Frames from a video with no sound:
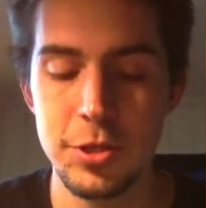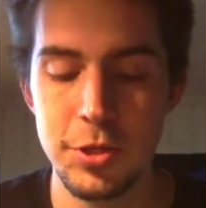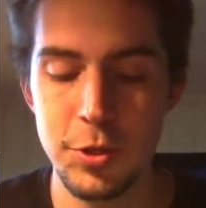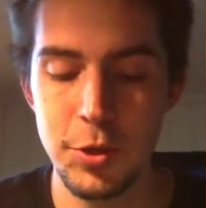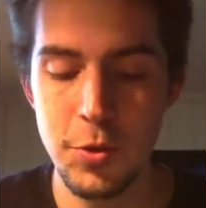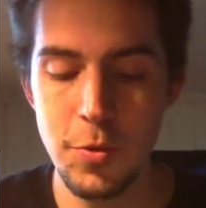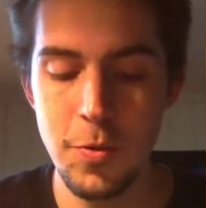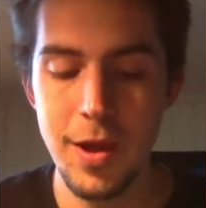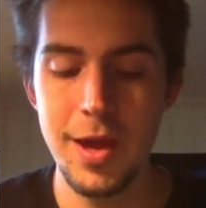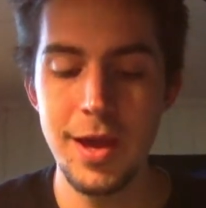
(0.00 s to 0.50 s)

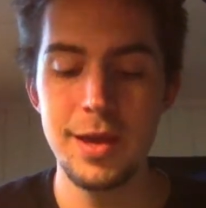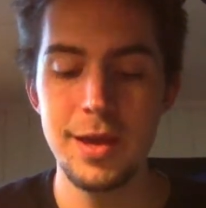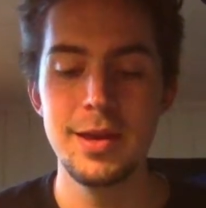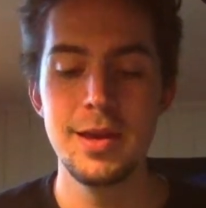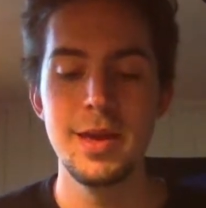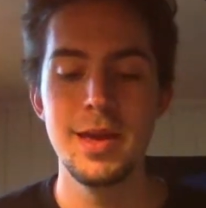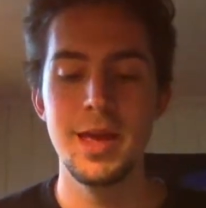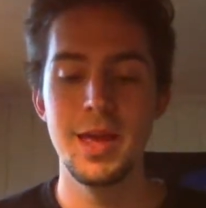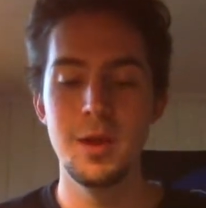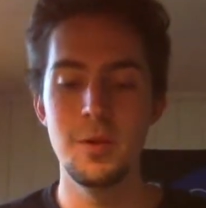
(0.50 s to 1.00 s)
Yue,
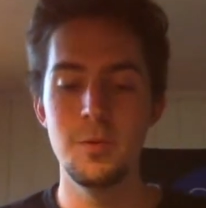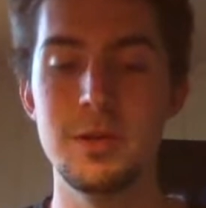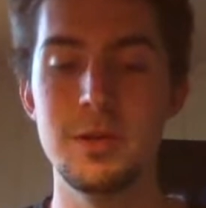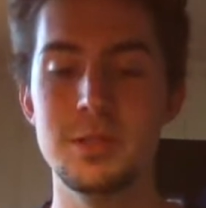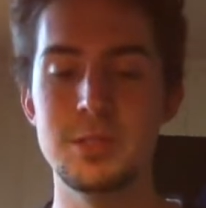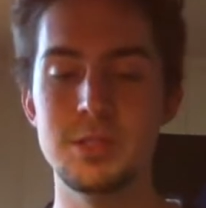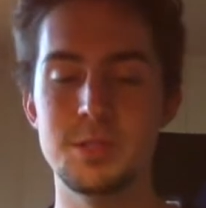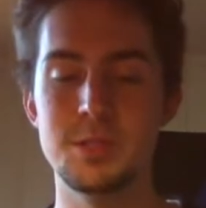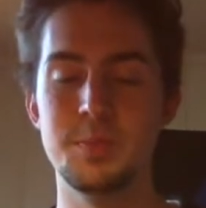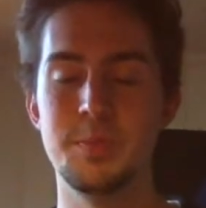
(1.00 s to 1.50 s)
it
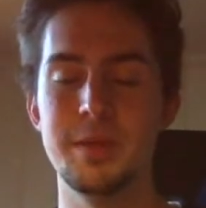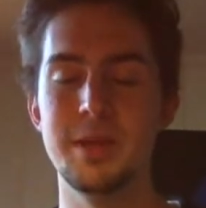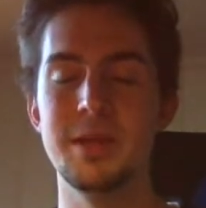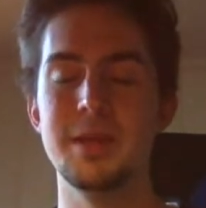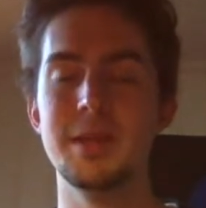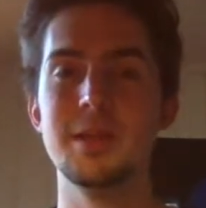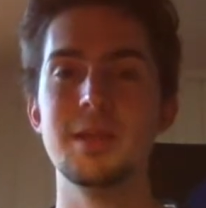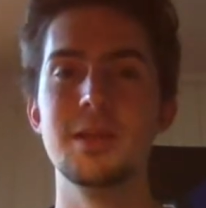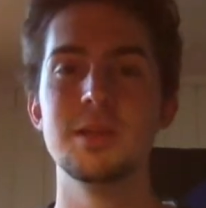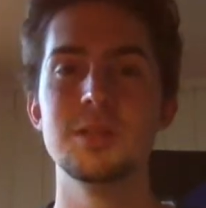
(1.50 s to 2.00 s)
just
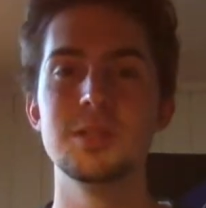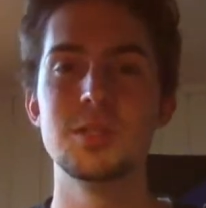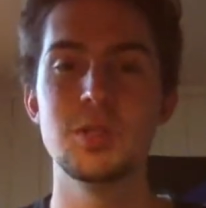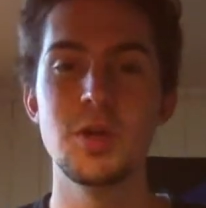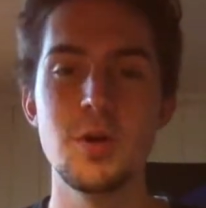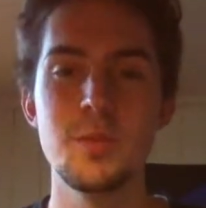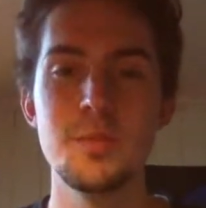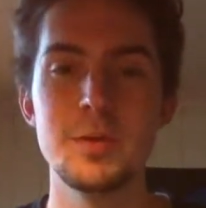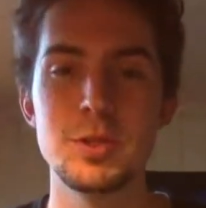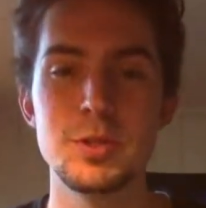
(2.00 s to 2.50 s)
been
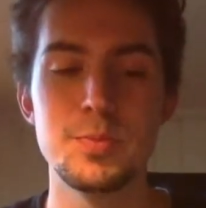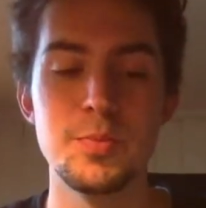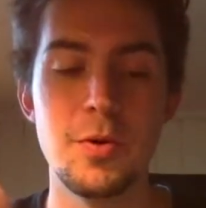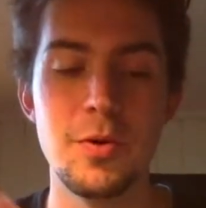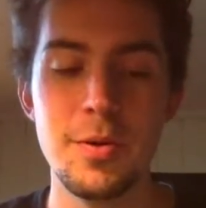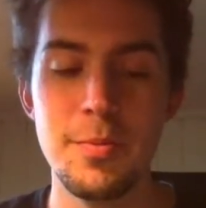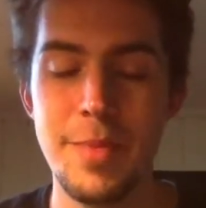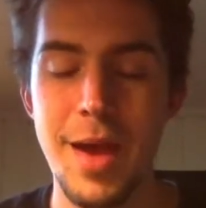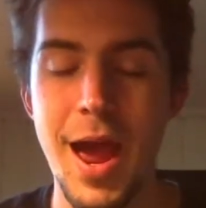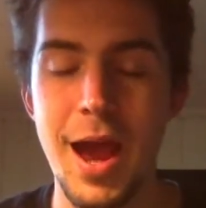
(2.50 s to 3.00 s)
so much
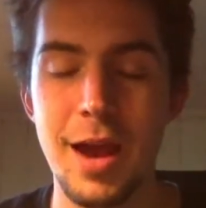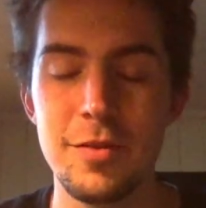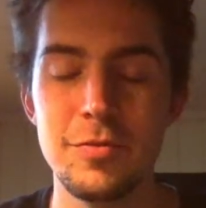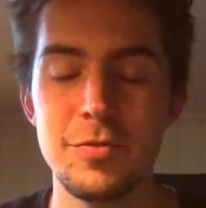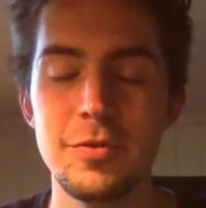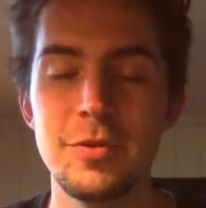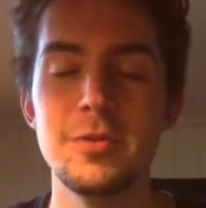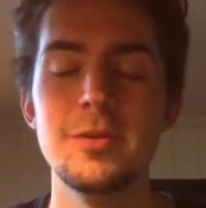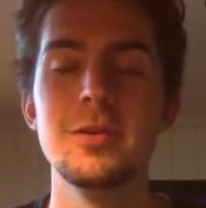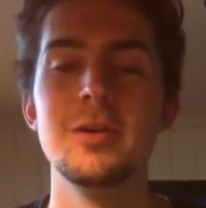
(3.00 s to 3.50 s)
more
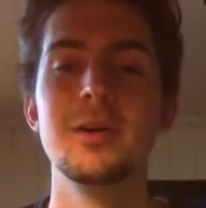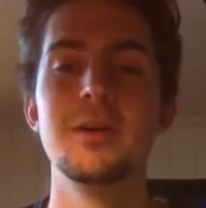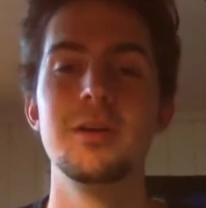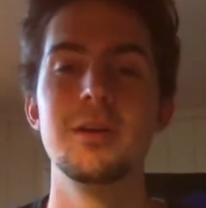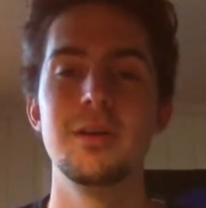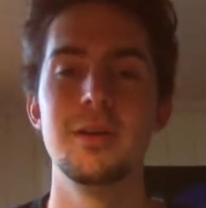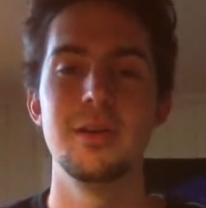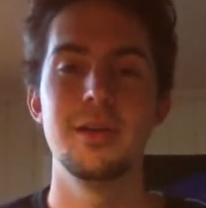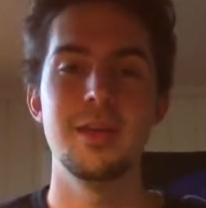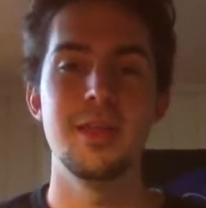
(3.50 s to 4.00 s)
impactful
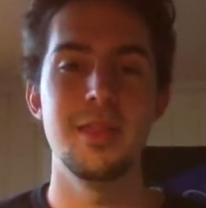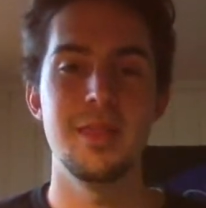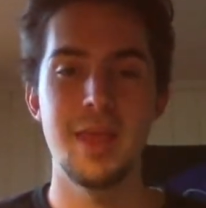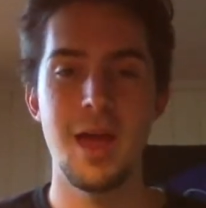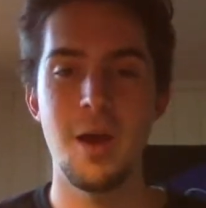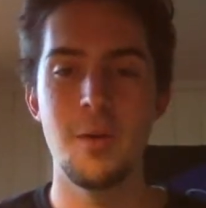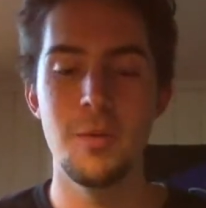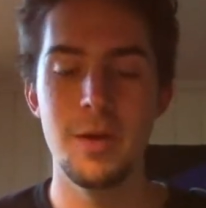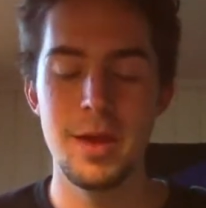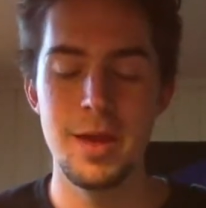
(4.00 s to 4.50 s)

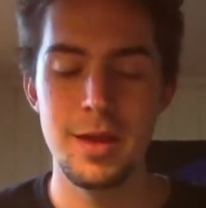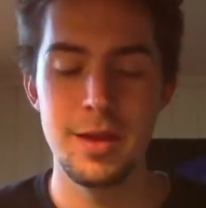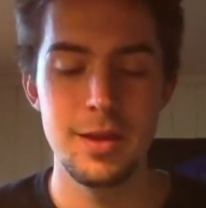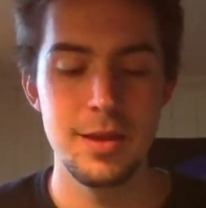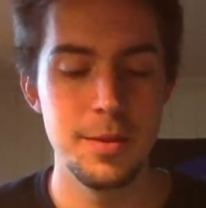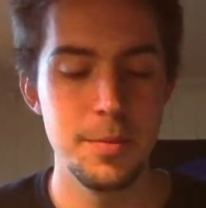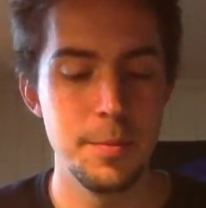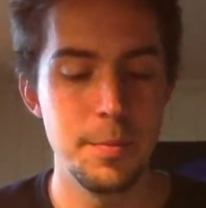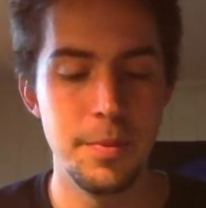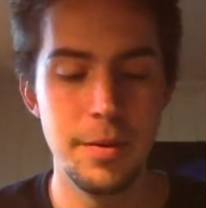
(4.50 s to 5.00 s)
that way.
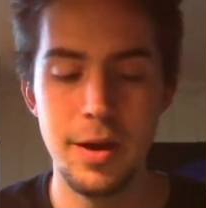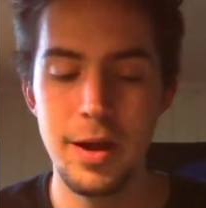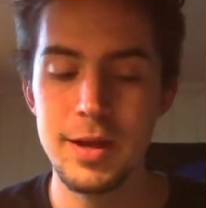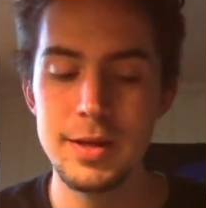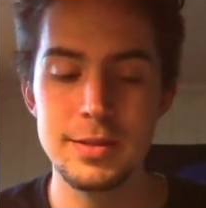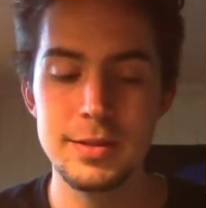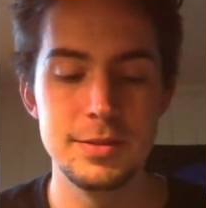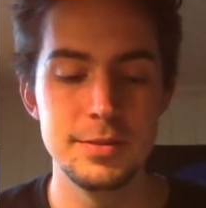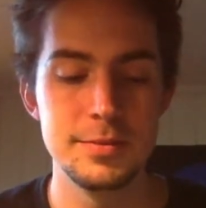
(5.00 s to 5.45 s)
But